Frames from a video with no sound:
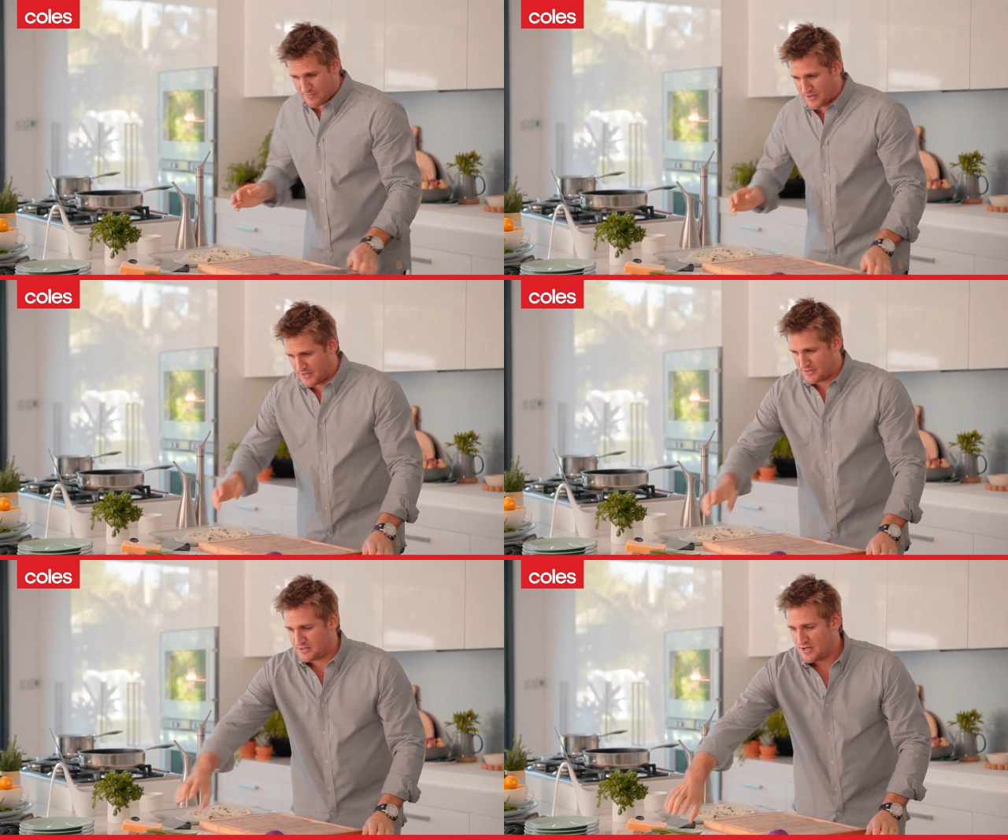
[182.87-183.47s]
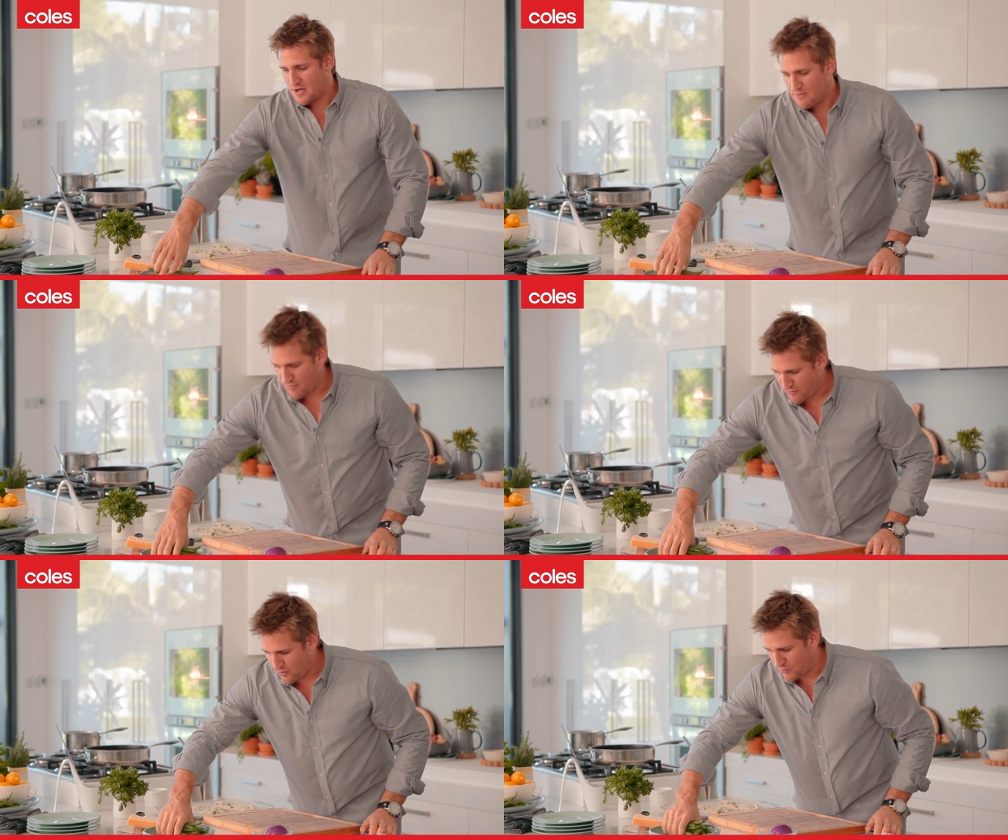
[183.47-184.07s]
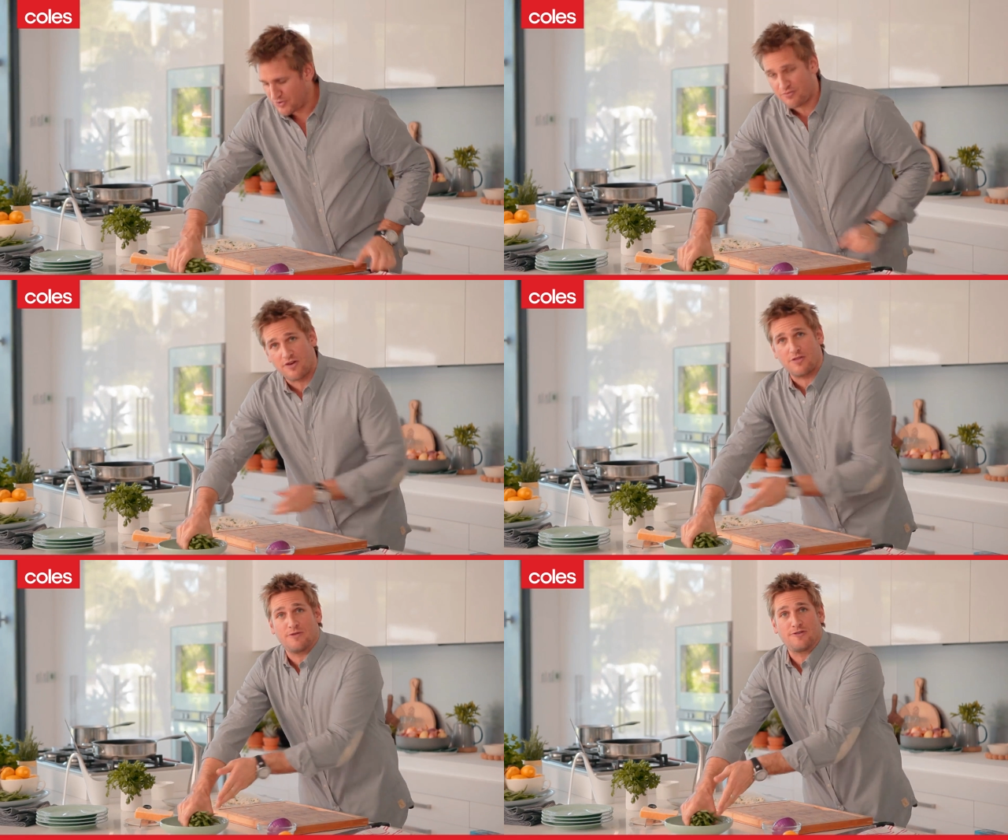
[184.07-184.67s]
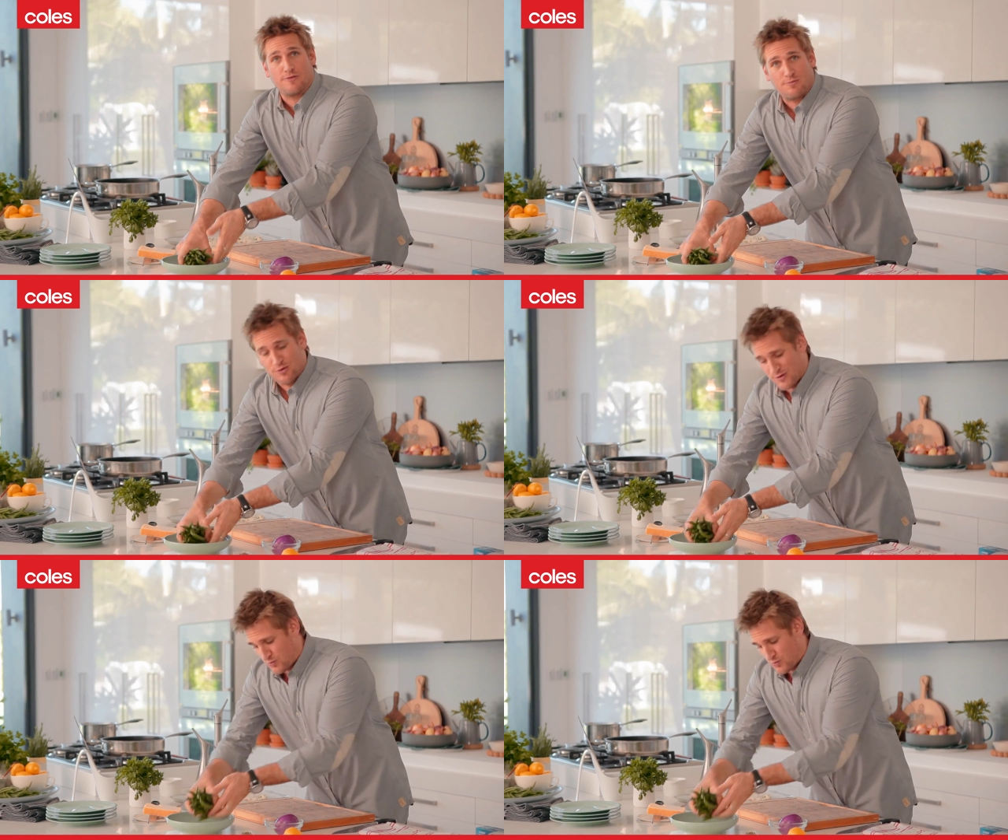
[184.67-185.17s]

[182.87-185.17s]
beans before we throw them into the boiling